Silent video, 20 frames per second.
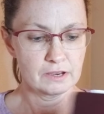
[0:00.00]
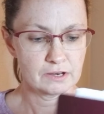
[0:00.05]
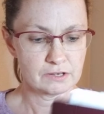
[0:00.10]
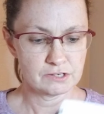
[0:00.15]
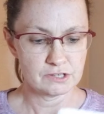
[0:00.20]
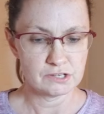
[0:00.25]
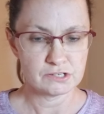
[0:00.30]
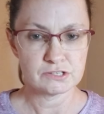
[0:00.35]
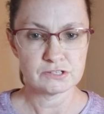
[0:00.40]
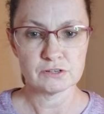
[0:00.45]

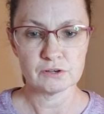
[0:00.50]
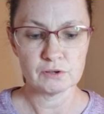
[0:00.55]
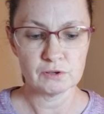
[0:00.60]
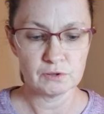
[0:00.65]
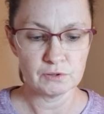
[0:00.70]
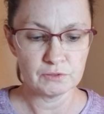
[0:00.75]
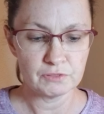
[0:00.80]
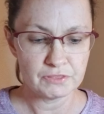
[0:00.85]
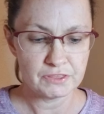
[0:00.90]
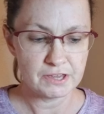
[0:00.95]
just to
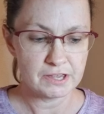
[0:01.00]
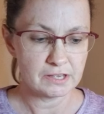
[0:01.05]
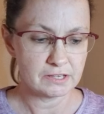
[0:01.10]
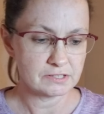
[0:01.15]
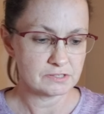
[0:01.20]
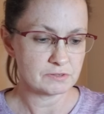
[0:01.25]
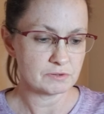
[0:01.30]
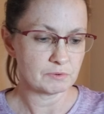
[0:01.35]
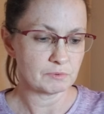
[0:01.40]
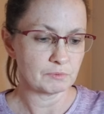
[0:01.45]
hold
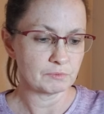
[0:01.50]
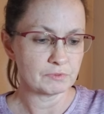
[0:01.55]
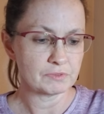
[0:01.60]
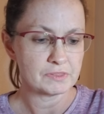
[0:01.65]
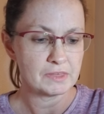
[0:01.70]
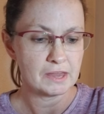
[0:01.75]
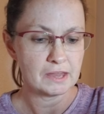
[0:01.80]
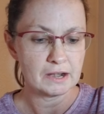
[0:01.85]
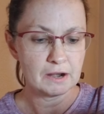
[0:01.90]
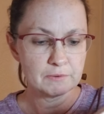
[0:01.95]
things
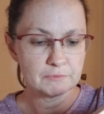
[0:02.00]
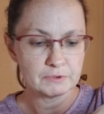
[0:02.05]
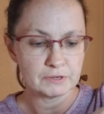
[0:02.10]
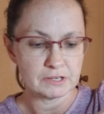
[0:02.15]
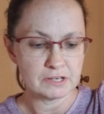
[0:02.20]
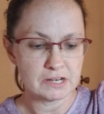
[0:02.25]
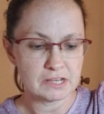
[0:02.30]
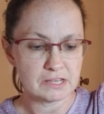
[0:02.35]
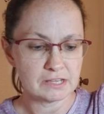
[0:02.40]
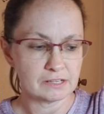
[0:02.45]
that I would
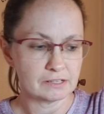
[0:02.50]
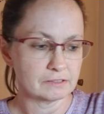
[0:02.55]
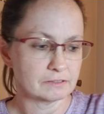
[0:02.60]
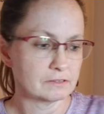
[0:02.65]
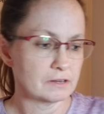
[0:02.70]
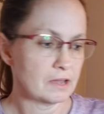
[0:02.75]
need